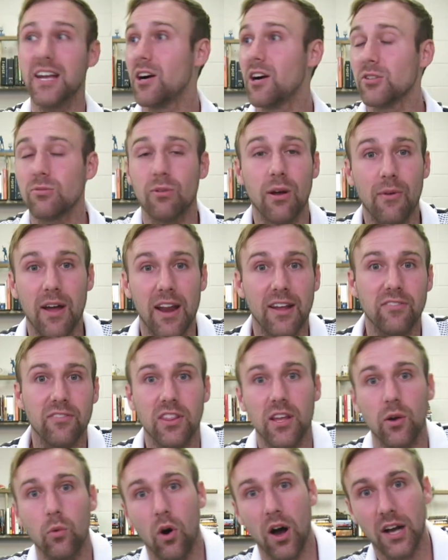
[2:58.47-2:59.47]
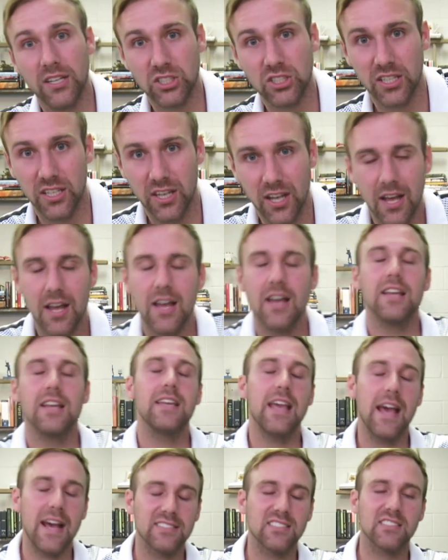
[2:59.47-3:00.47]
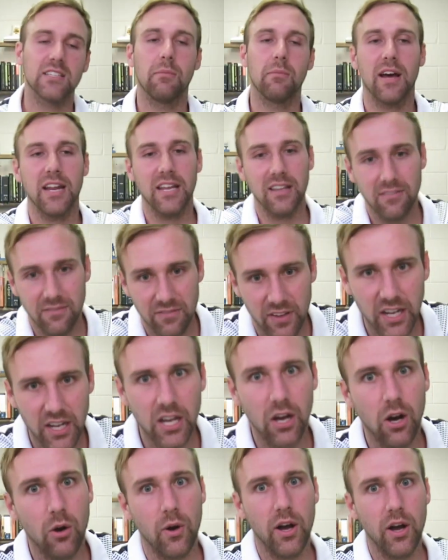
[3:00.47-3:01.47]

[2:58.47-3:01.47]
it goes away right after they watch it. Yes, somebody can video it